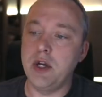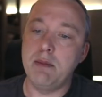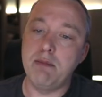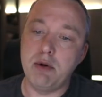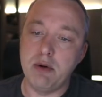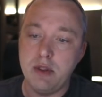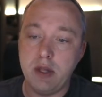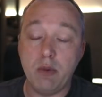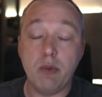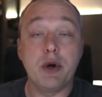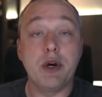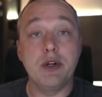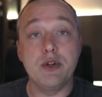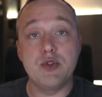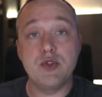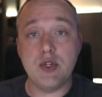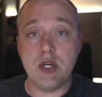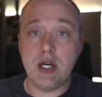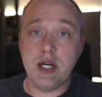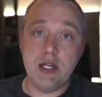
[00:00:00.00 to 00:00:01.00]
number that we're going to
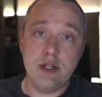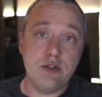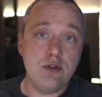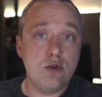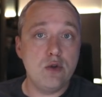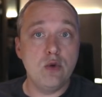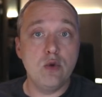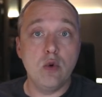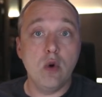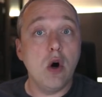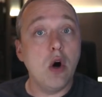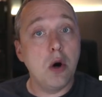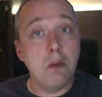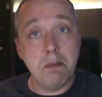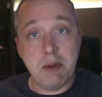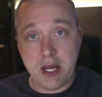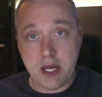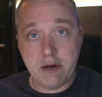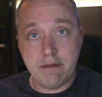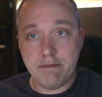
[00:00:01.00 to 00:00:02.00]
assign to our
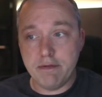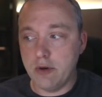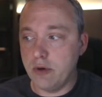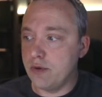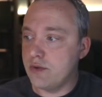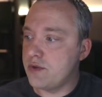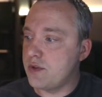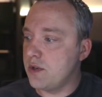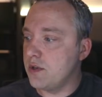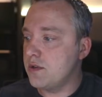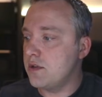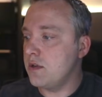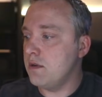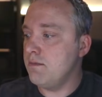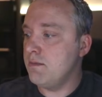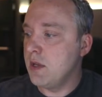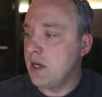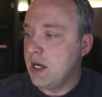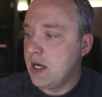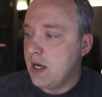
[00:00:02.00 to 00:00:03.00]
main phone
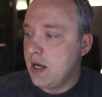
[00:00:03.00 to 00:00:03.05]
system.